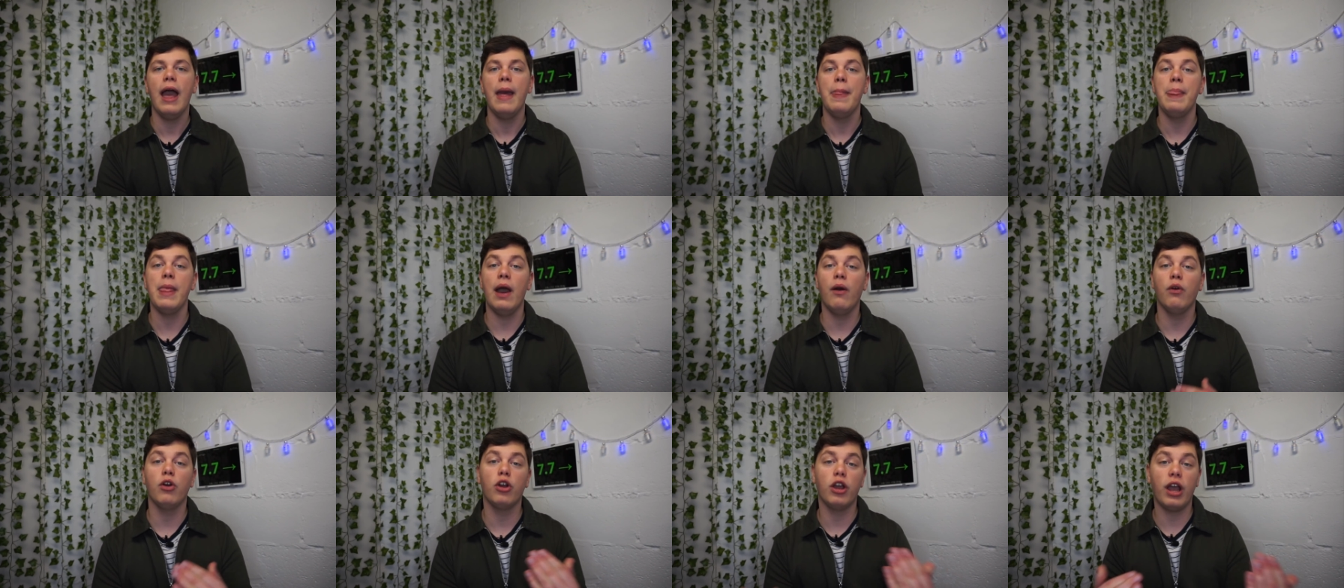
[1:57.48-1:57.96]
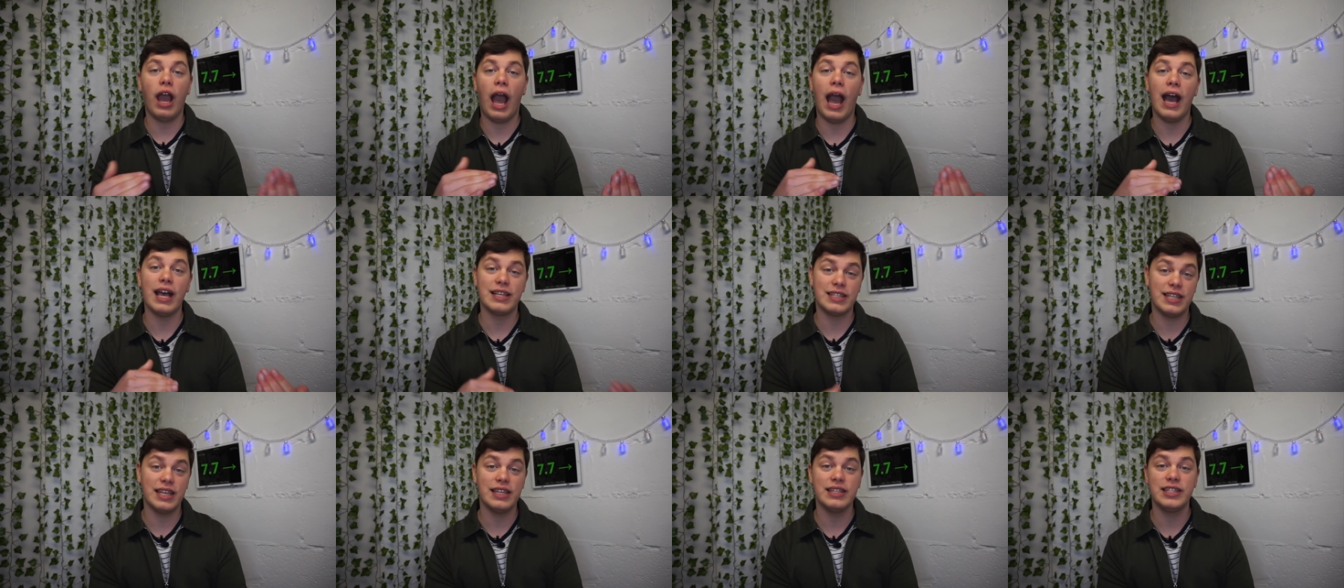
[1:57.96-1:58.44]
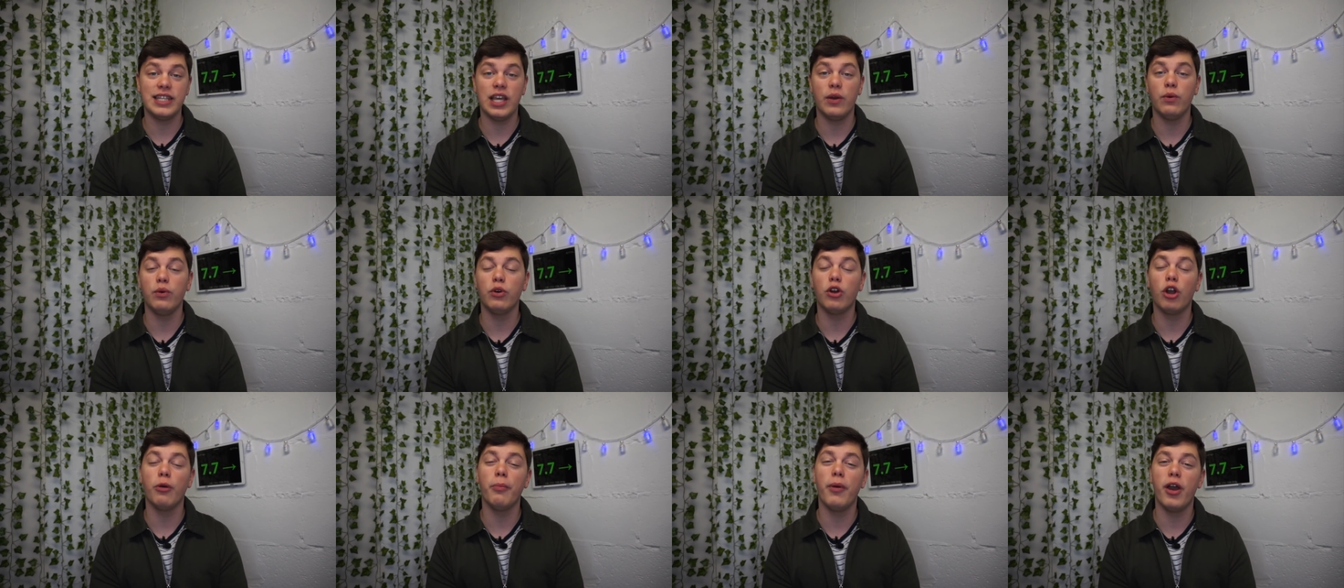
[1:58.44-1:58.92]
Now, Ascensia
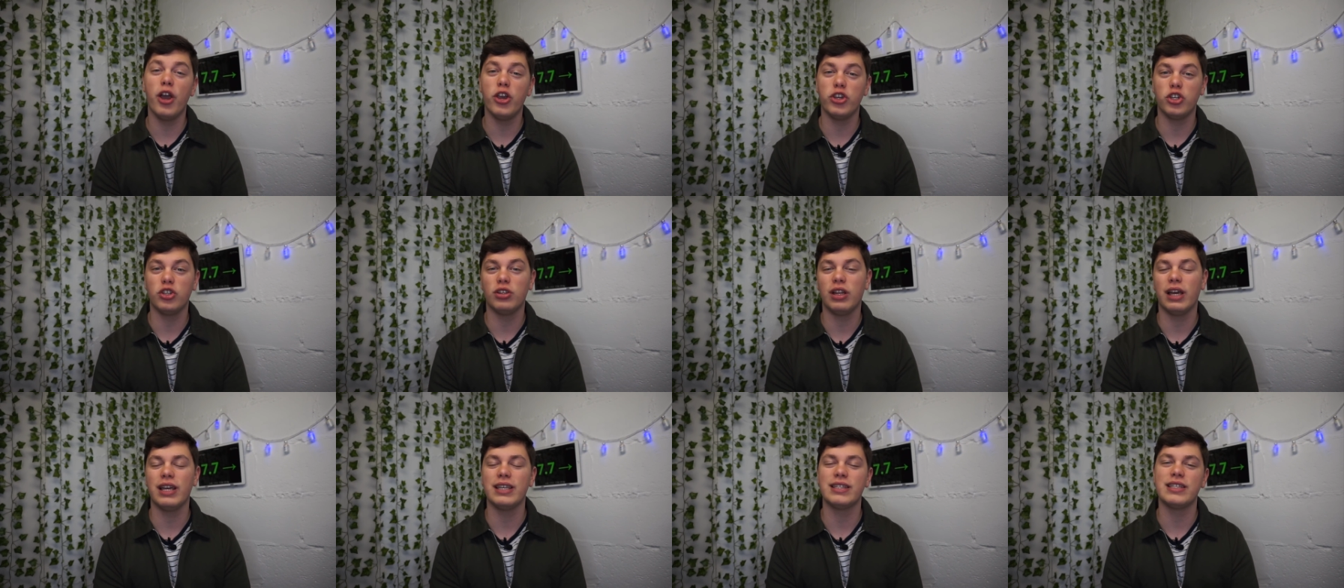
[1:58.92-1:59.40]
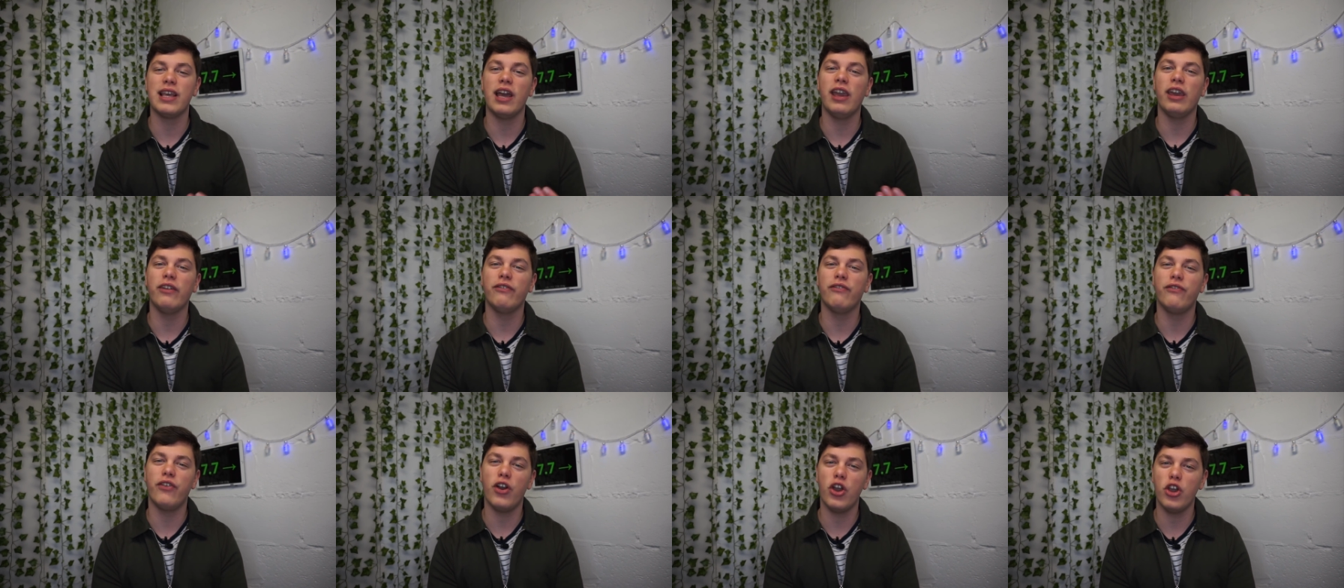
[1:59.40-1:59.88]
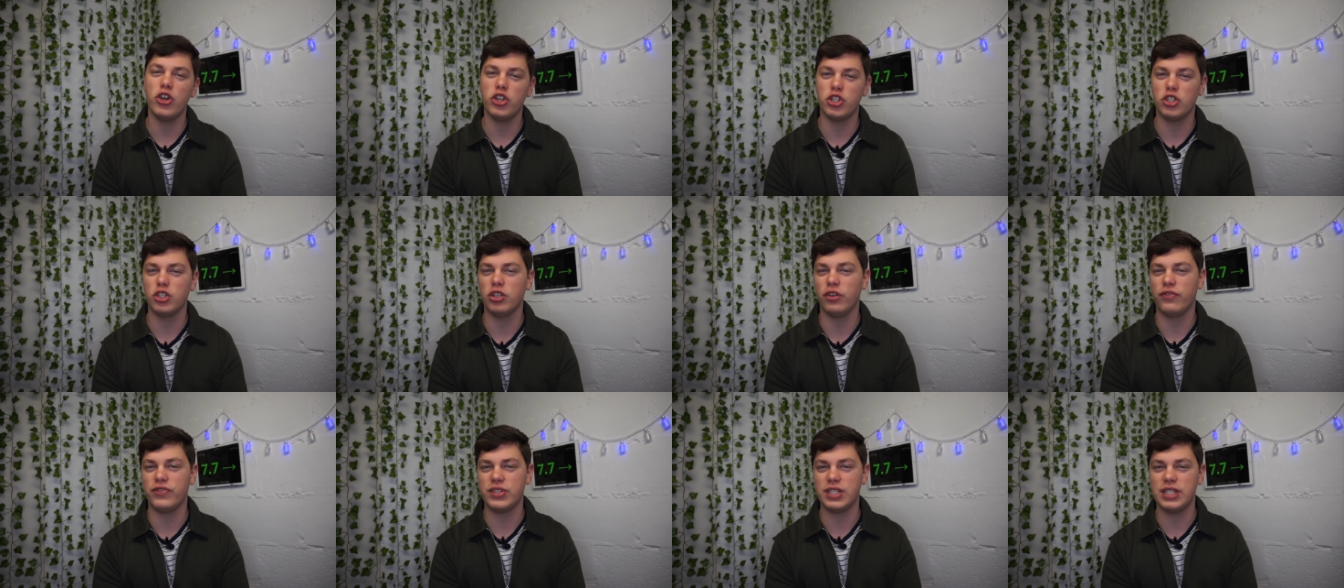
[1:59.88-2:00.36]
will commercialize a
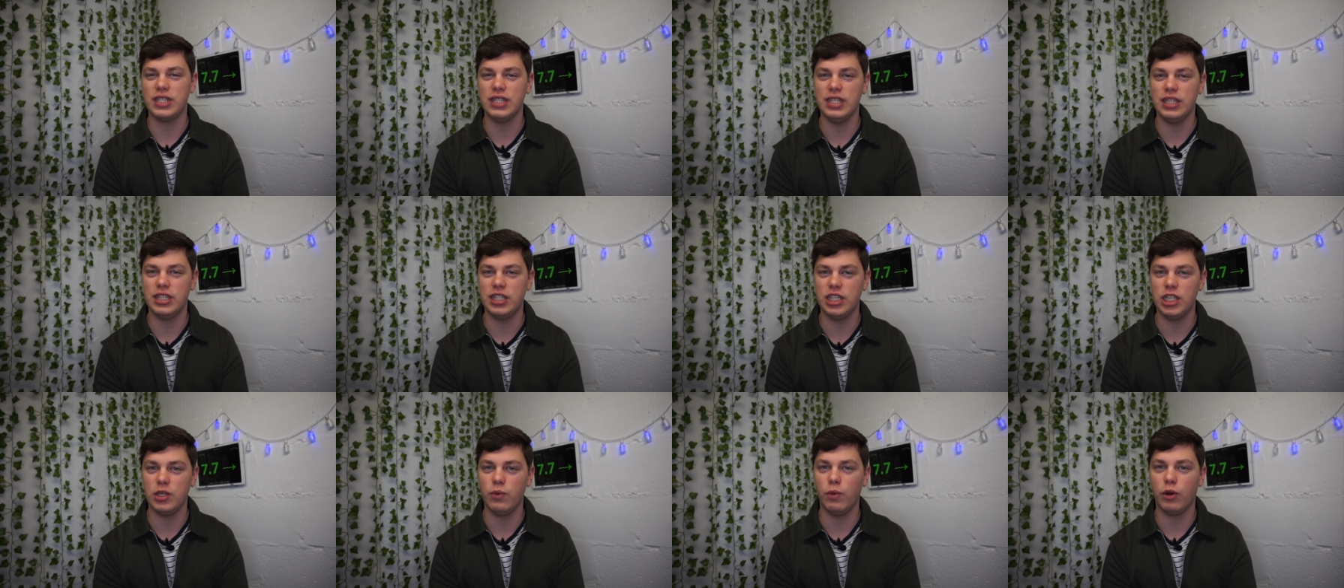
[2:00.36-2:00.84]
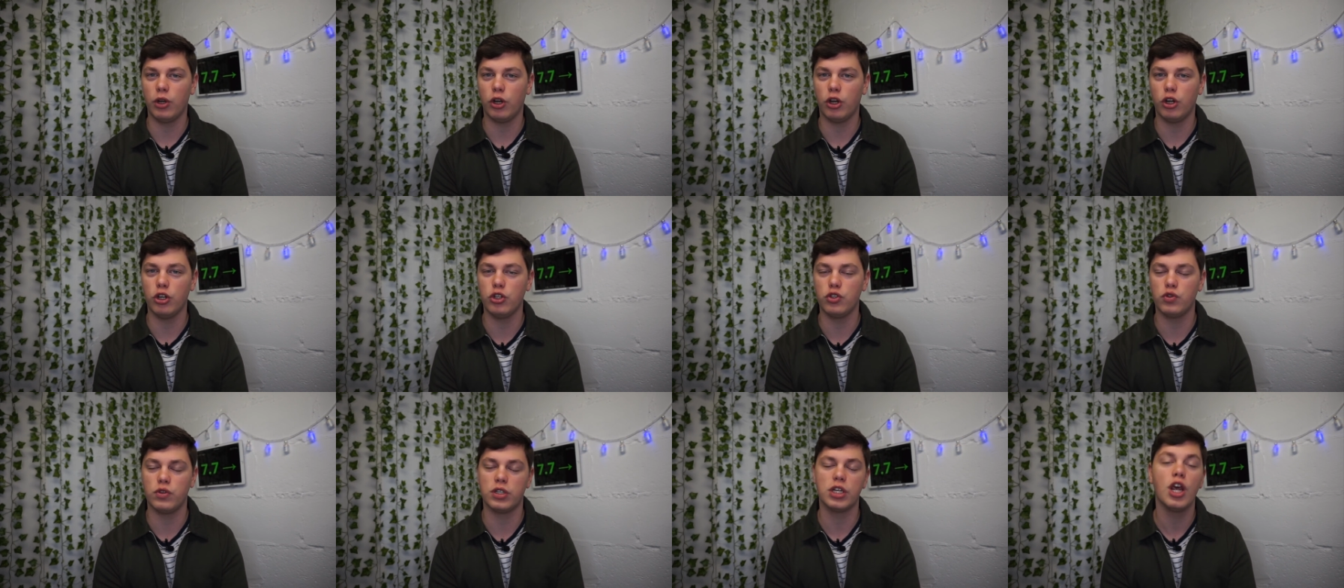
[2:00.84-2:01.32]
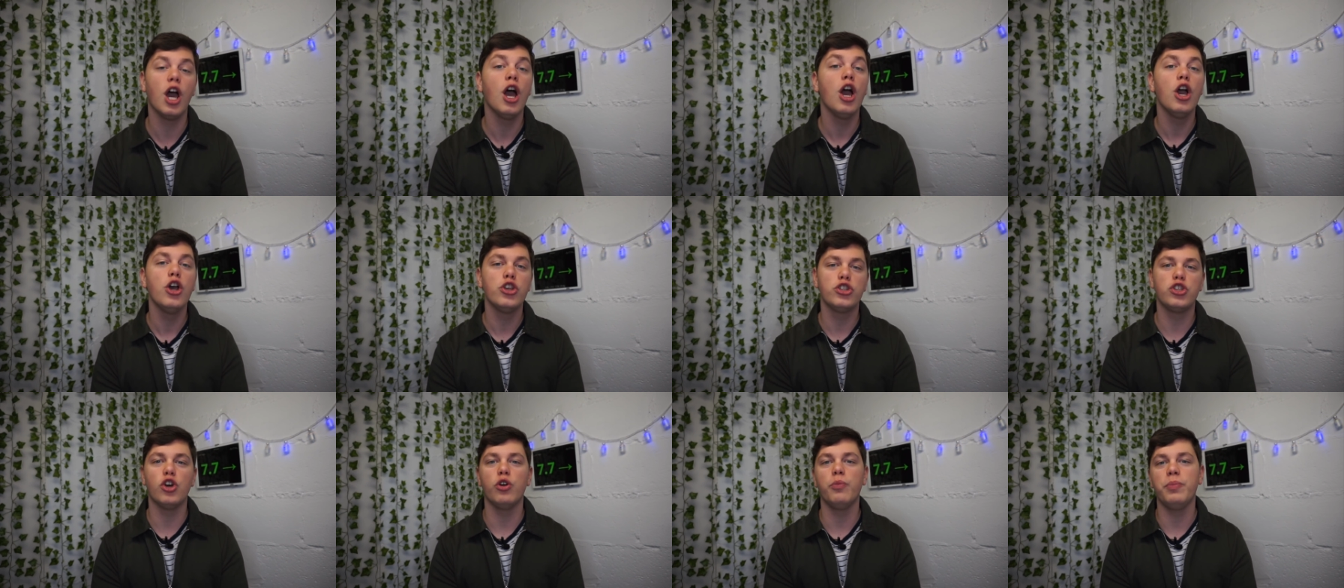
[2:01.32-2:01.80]
version of CT100,
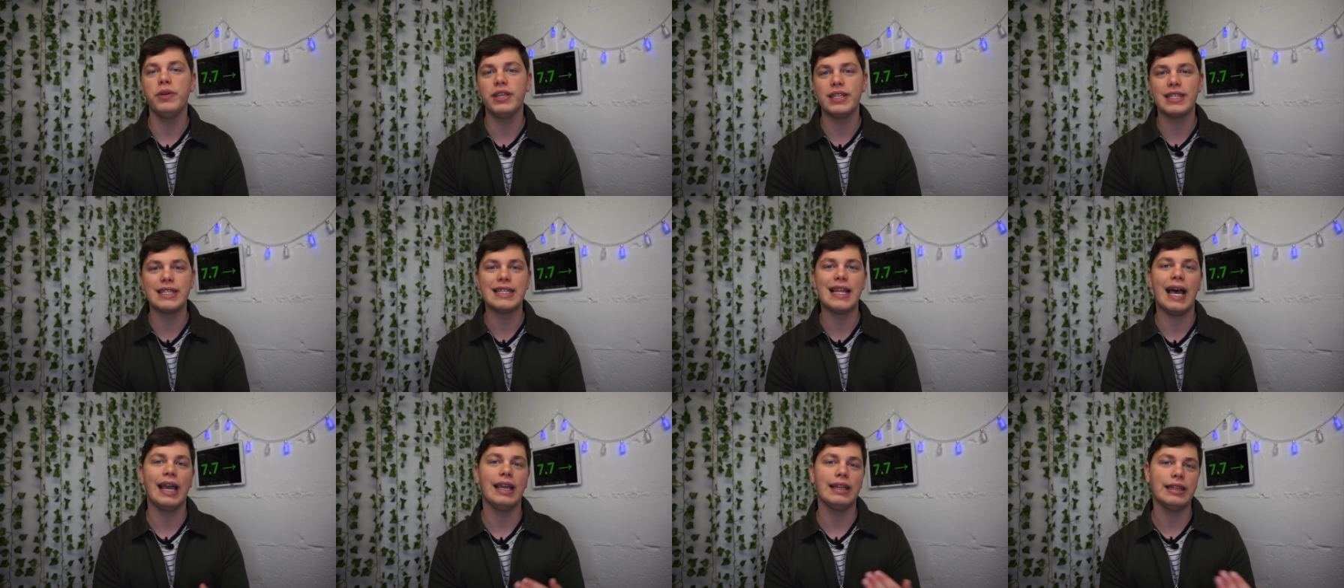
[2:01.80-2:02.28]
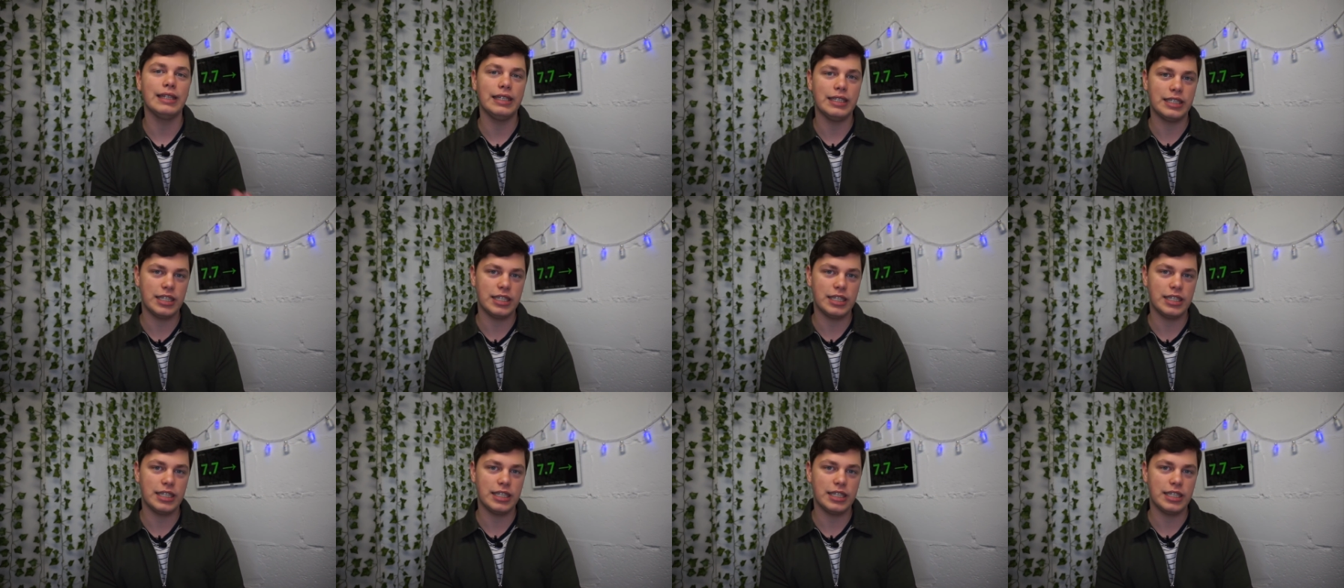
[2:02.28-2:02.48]
so it'll be slightly